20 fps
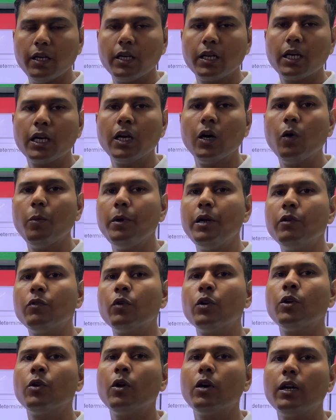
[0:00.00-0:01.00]
Government would
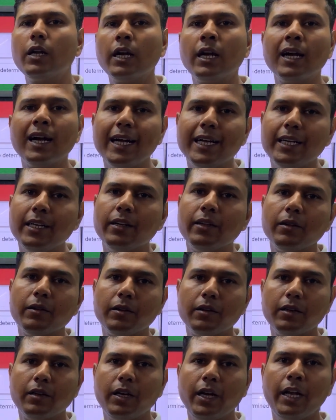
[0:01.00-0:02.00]
not guide
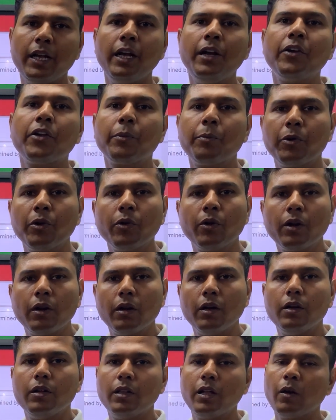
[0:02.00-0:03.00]
an entrepreneur
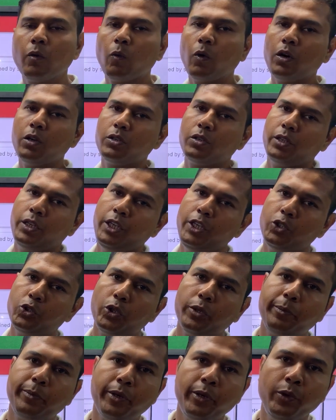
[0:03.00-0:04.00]
that what he
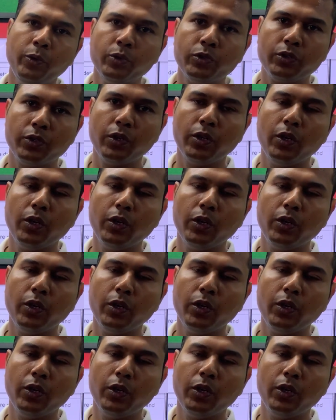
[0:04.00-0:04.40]
should produce,